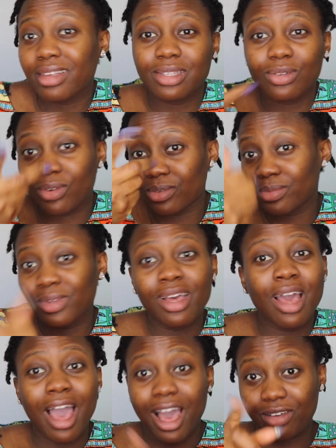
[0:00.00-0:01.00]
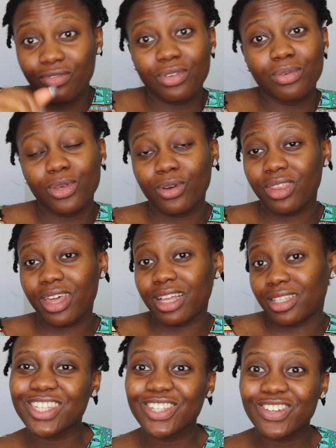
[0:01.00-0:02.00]
So, I feel your
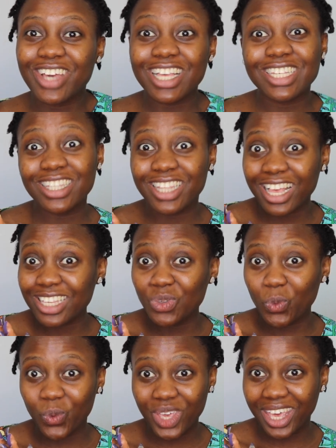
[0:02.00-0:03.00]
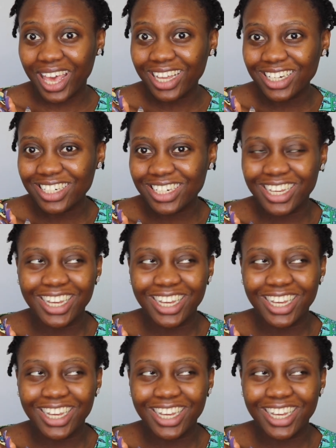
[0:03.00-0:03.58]
that. See you guys next weekend.